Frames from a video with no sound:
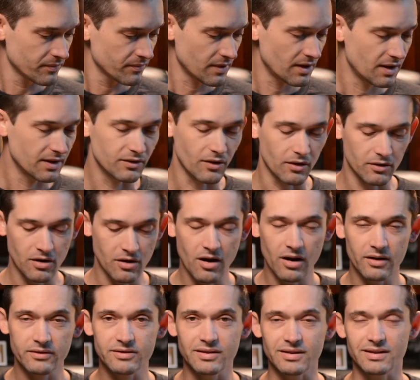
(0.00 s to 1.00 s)
He's
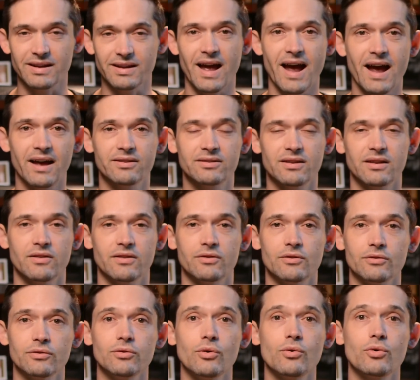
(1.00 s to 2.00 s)
constantly asking that
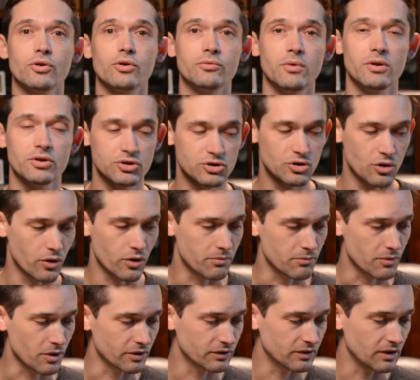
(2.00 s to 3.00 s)
the Lord show him
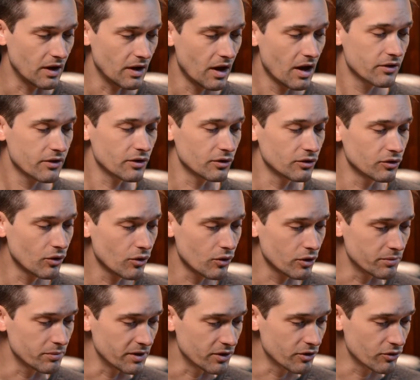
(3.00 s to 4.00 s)
mercy, the
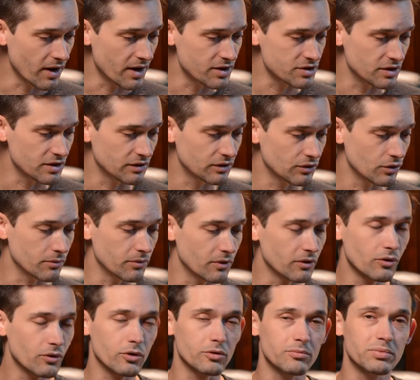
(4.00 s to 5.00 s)
Lord be gracious to him, the
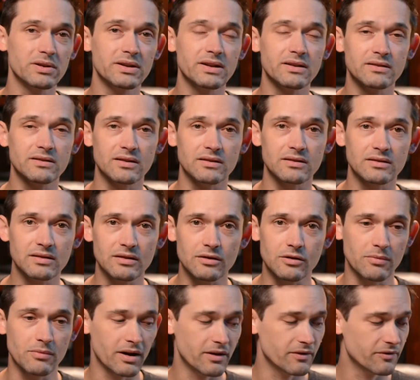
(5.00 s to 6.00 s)
Lord, please consider
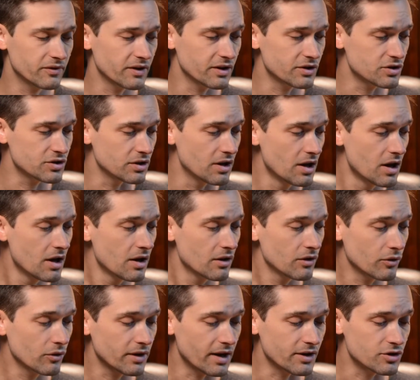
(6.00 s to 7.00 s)
my affliction.
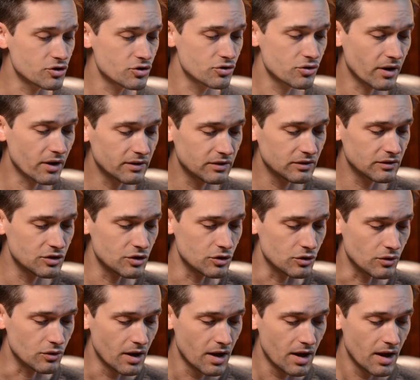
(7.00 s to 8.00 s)
Lord, I trust
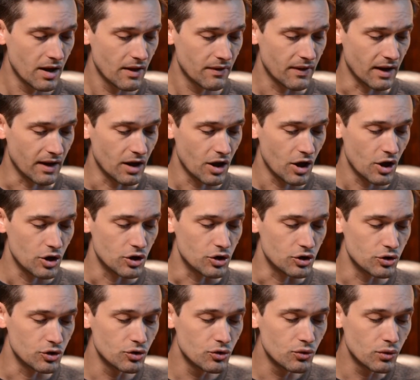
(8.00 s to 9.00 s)
you that
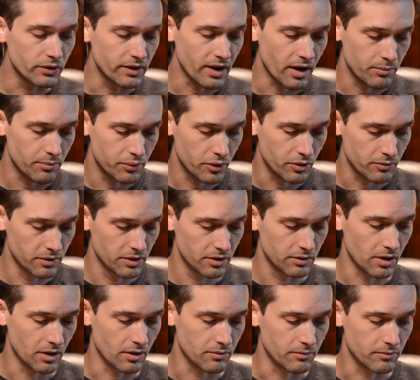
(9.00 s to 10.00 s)
you will not put,
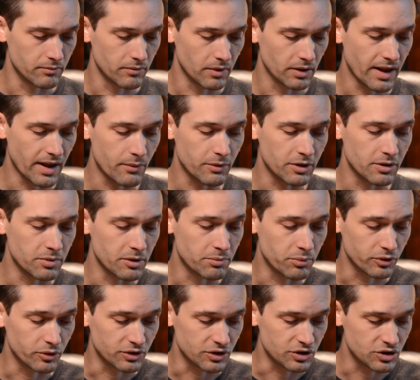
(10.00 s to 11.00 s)
um, allow me to be
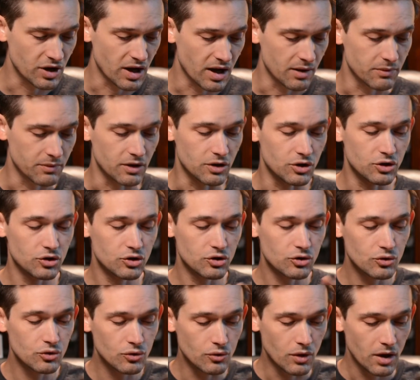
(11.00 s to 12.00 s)
put to shame, that
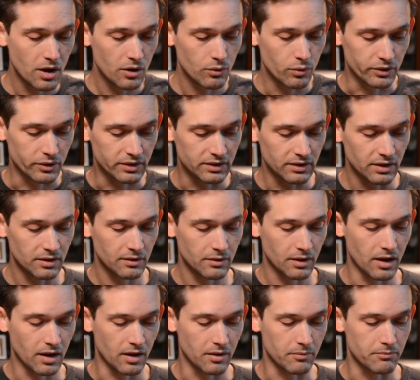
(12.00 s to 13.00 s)
you will
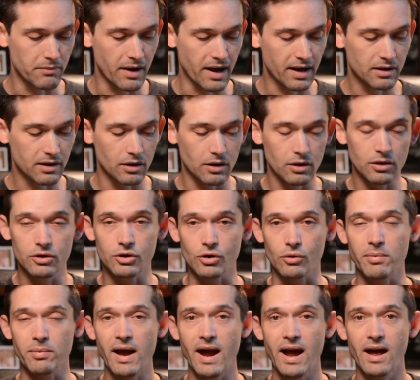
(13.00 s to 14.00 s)
um, make your
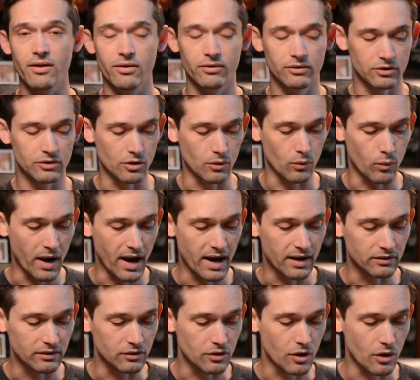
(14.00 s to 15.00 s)
paths, your
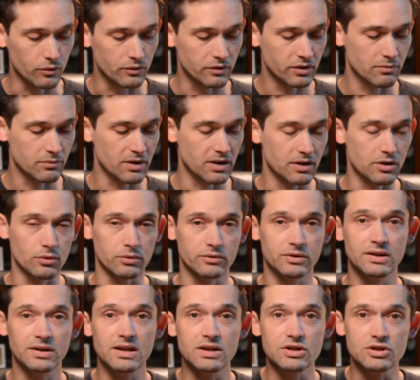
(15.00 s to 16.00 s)
ways known to me, your
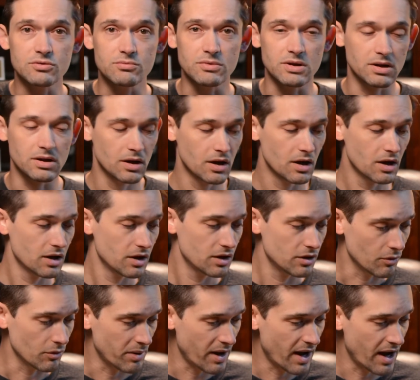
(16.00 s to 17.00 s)
teach me
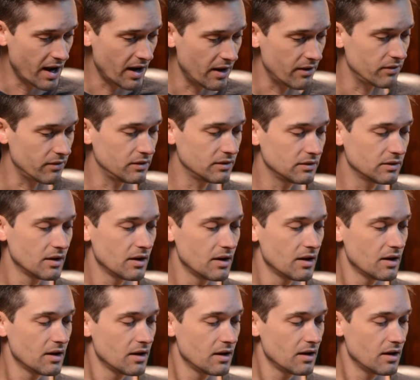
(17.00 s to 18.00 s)
your paths.
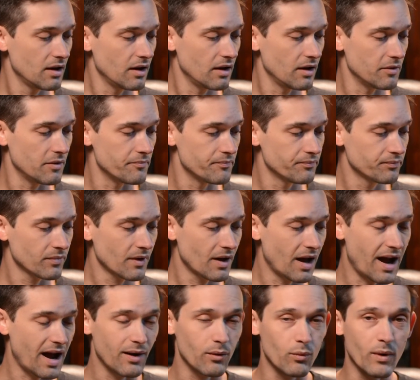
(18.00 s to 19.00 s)
Um,
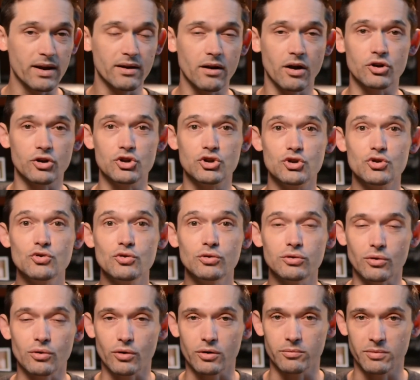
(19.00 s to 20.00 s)
I wait on you,
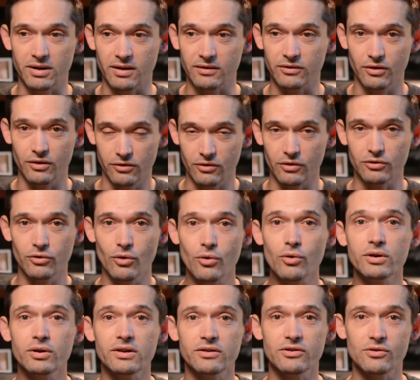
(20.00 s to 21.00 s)
Lord, because the
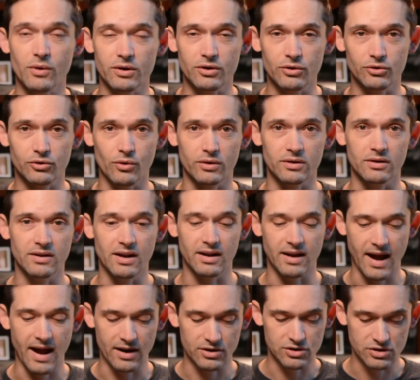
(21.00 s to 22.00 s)
Lord is the one who's going to take
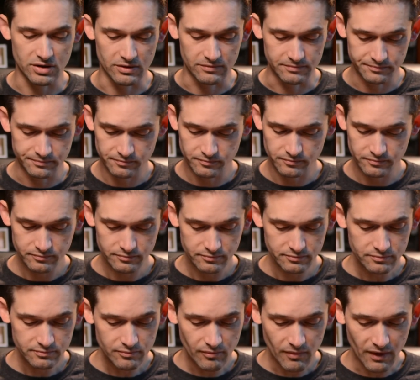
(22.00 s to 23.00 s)
action.
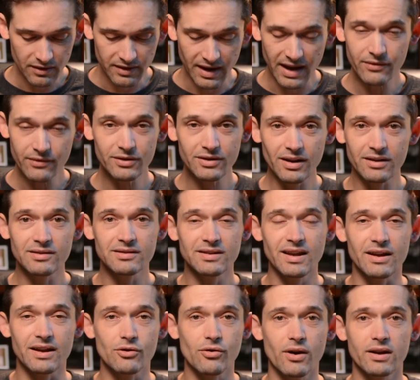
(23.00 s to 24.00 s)
David doesn't
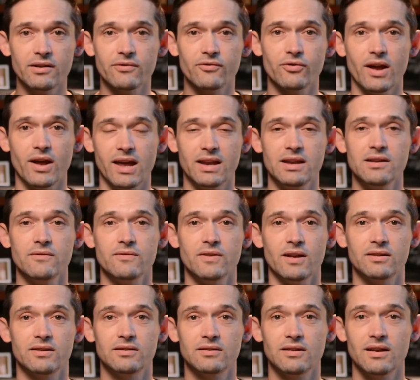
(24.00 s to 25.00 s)
take credit for any of
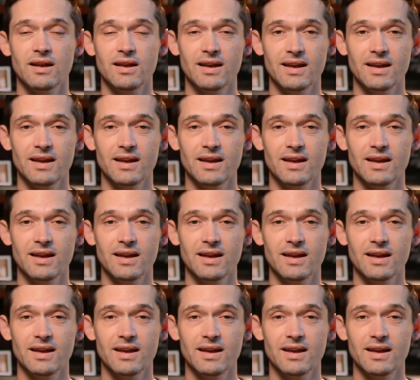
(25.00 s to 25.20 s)
this.